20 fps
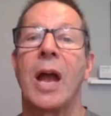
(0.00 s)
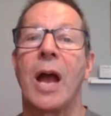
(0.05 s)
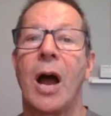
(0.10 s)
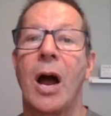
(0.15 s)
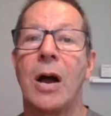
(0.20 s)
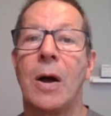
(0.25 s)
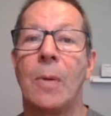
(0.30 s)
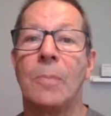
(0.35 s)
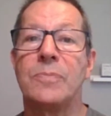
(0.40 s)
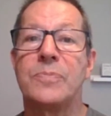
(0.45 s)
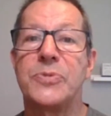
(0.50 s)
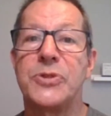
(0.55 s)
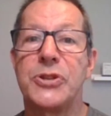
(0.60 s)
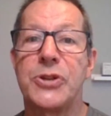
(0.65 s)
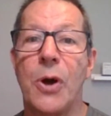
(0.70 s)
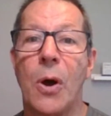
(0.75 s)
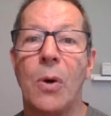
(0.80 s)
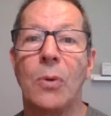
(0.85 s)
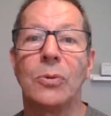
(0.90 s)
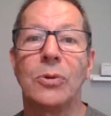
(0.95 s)

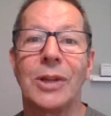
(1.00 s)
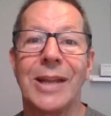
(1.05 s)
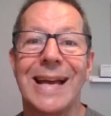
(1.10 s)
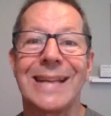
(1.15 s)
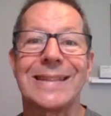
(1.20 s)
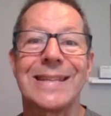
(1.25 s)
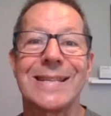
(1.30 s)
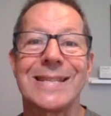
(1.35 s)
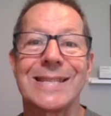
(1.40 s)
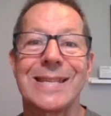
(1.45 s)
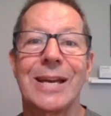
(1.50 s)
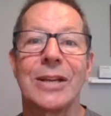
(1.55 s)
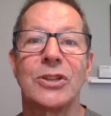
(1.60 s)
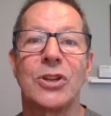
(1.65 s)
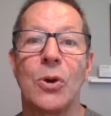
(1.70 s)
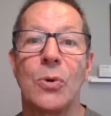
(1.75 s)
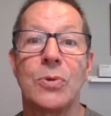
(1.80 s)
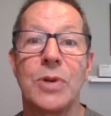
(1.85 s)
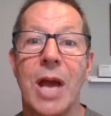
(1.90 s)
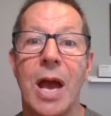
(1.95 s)
Don't let the sun
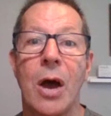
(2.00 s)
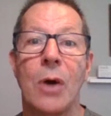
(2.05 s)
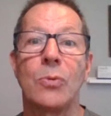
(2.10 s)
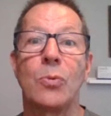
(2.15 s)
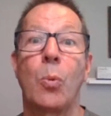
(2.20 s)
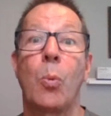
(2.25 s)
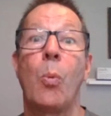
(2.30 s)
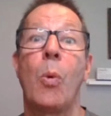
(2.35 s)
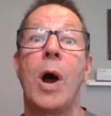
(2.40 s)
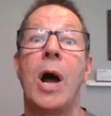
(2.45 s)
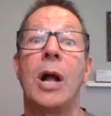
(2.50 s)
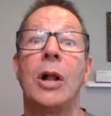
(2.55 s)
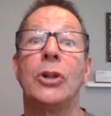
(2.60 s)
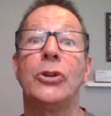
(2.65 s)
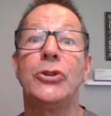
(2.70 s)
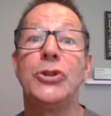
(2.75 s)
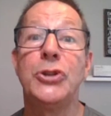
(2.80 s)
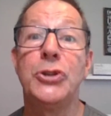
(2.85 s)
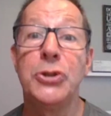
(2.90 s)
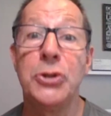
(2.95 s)
go down while
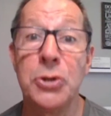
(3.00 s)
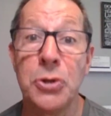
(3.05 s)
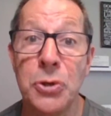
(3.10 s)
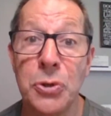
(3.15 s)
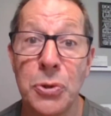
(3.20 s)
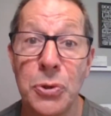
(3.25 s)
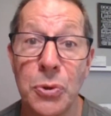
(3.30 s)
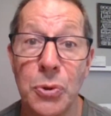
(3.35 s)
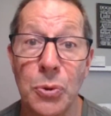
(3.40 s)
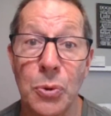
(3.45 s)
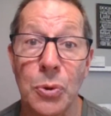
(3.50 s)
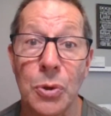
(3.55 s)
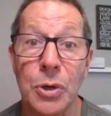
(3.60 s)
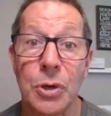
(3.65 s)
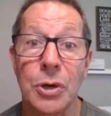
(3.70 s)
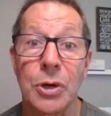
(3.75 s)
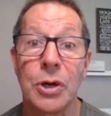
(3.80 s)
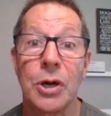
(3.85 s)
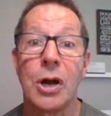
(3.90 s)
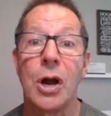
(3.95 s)
you
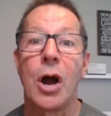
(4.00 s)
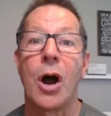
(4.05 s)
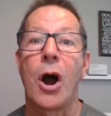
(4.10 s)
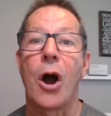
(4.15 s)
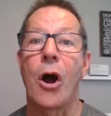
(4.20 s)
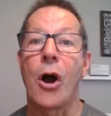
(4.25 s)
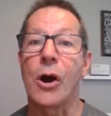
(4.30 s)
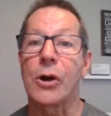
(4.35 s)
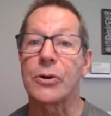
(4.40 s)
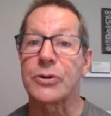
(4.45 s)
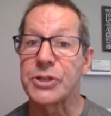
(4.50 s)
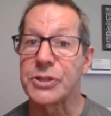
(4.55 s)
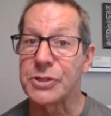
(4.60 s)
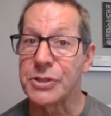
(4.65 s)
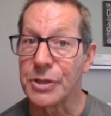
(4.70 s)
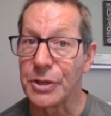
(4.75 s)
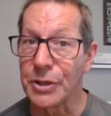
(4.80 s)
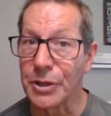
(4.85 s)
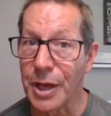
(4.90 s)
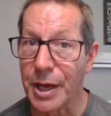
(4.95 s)
are
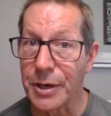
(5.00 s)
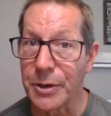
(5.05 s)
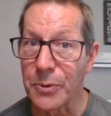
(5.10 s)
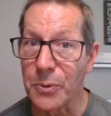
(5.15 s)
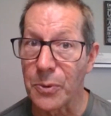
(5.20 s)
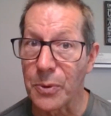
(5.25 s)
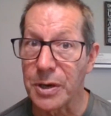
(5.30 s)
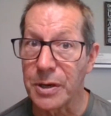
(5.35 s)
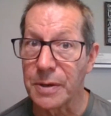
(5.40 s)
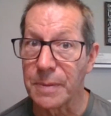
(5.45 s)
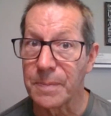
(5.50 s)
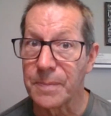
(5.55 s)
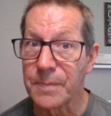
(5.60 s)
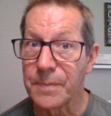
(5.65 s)
still angry.